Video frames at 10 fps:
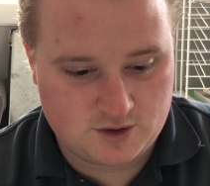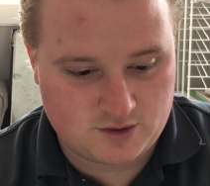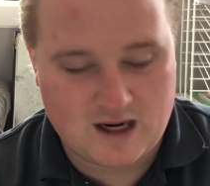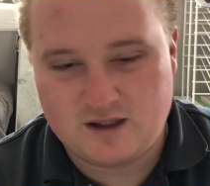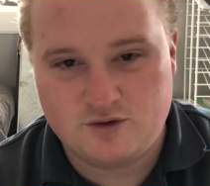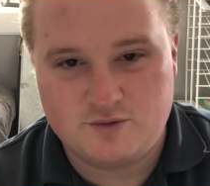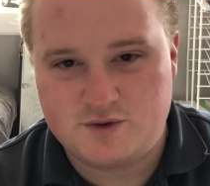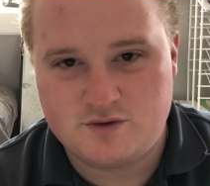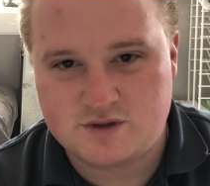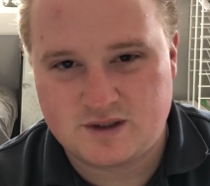dry lube
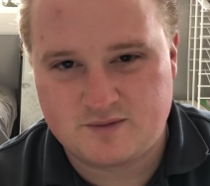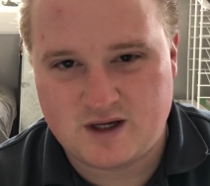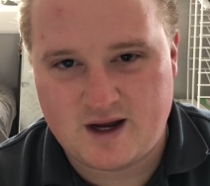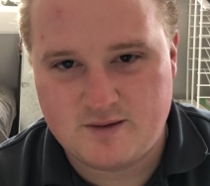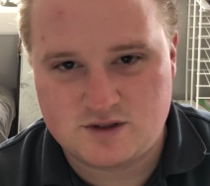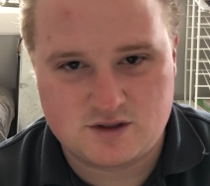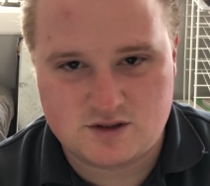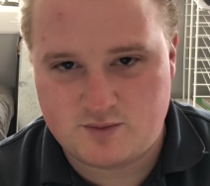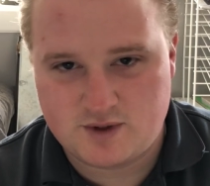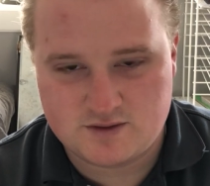too sometimes. It
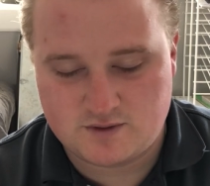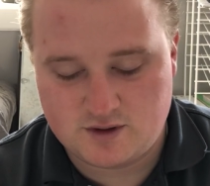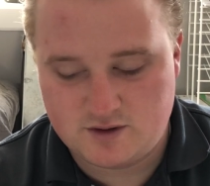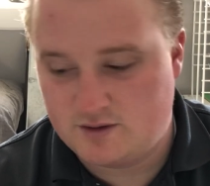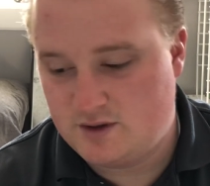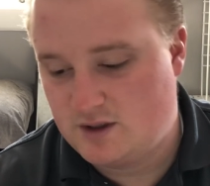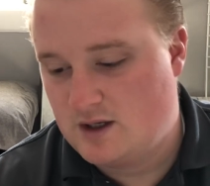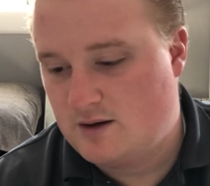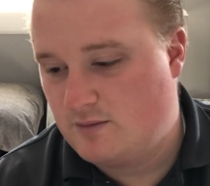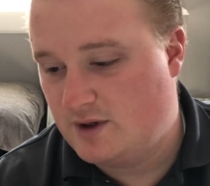just depends what you're doing,
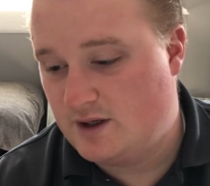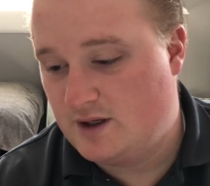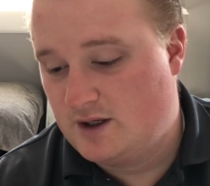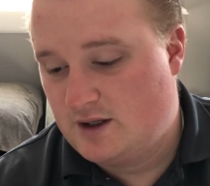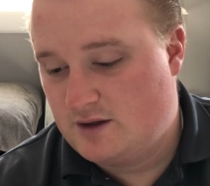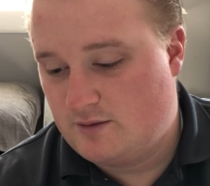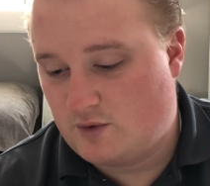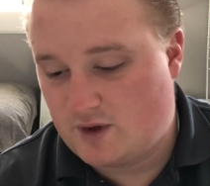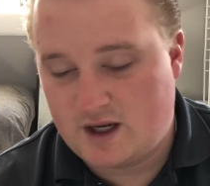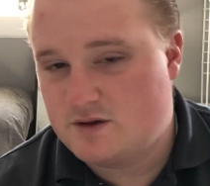but the
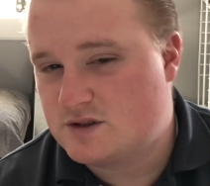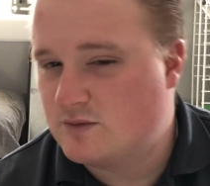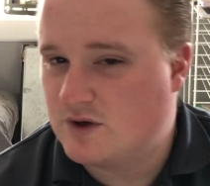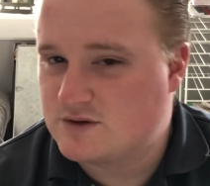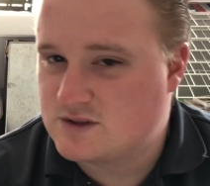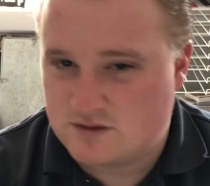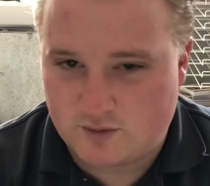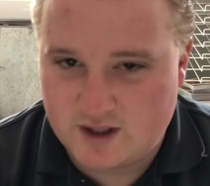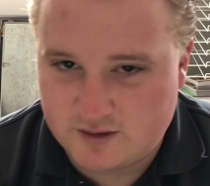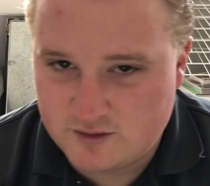one I use the most is the
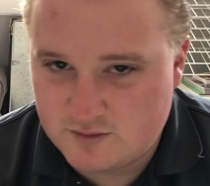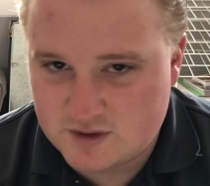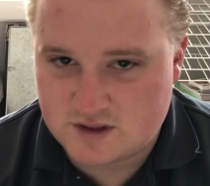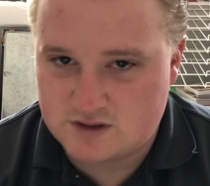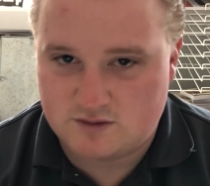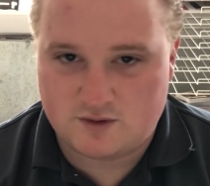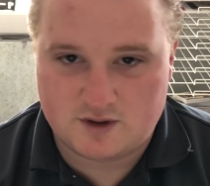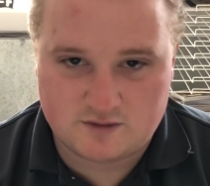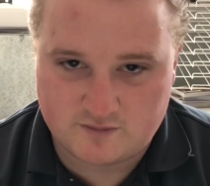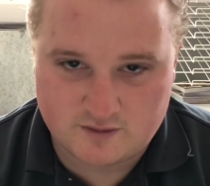wet lube, just because it
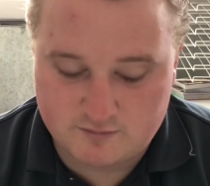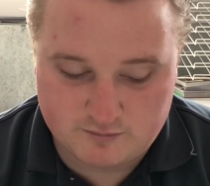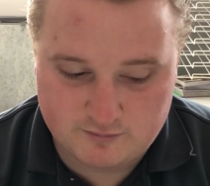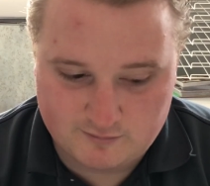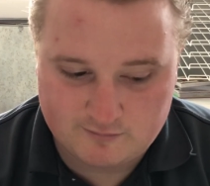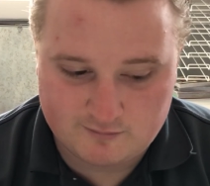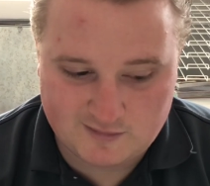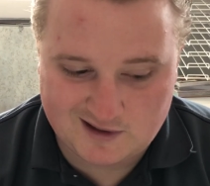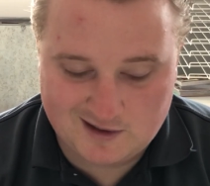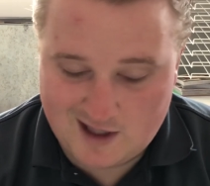works for
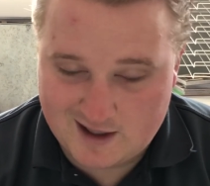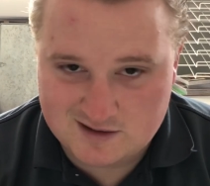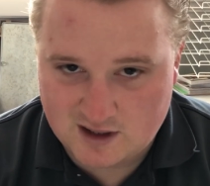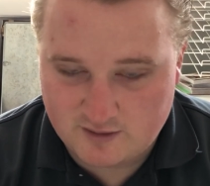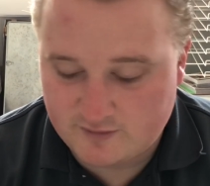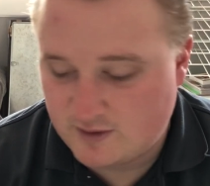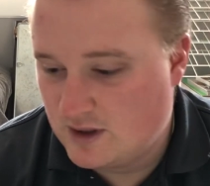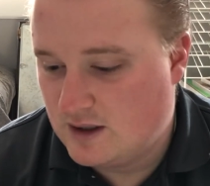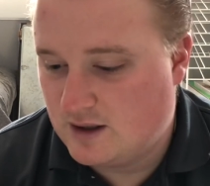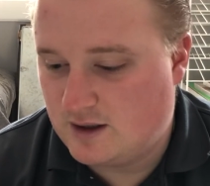a lot of stuff.
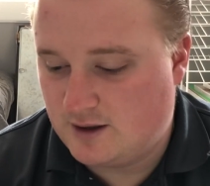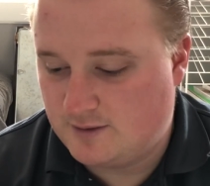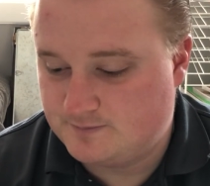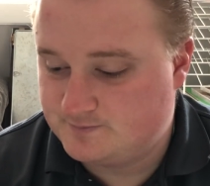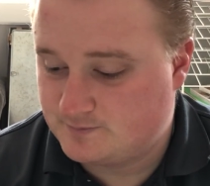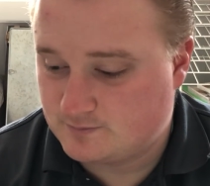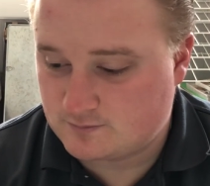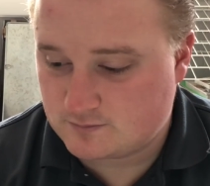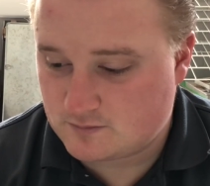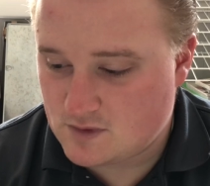
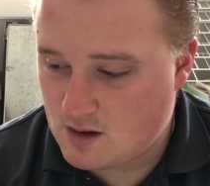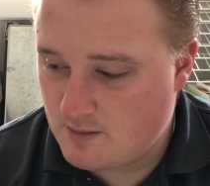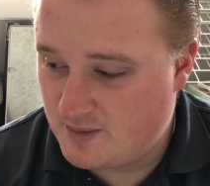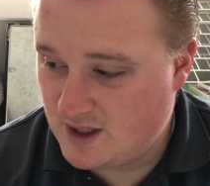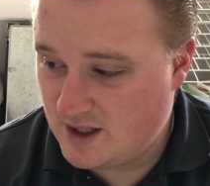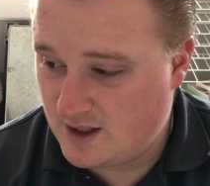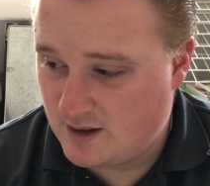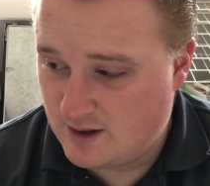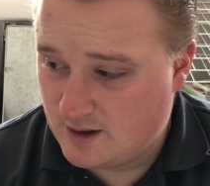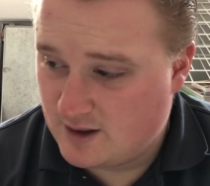But
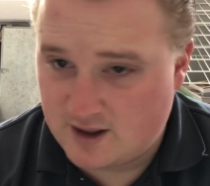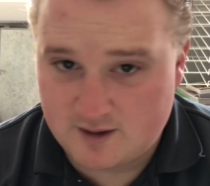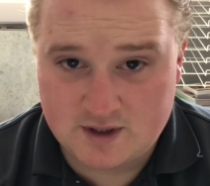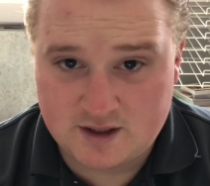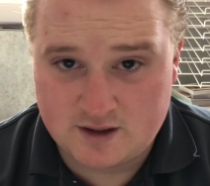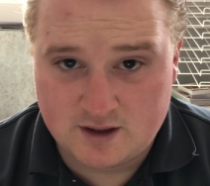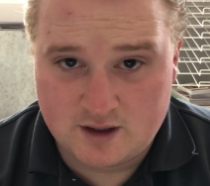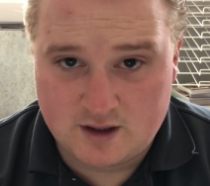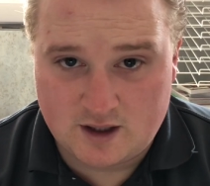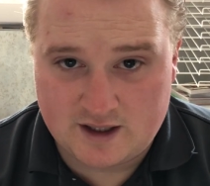I mean,
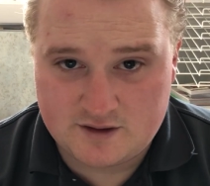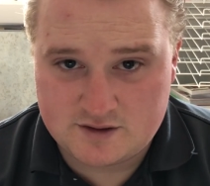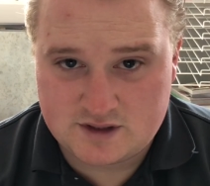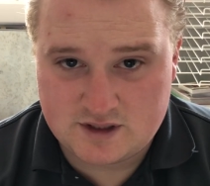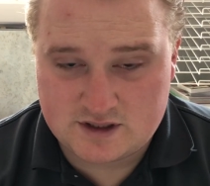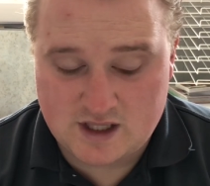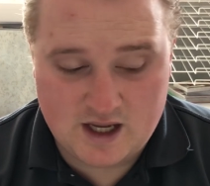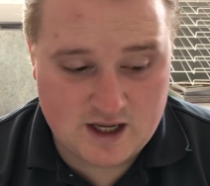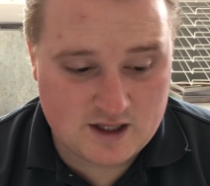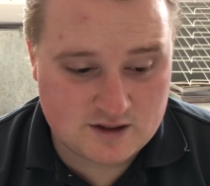I use this
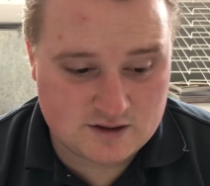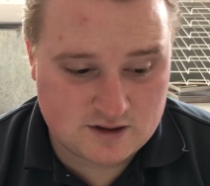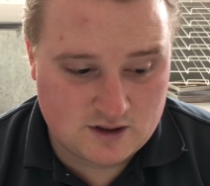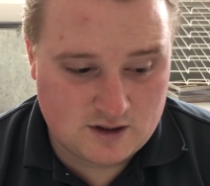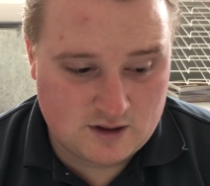as